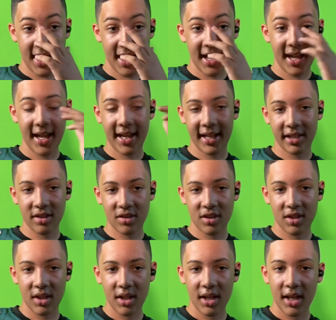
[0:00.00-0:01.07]
and
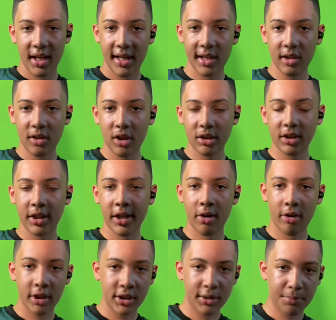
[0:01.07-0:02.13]
he looked at
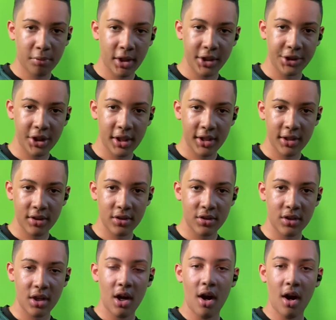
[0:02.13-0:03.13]
our expressions,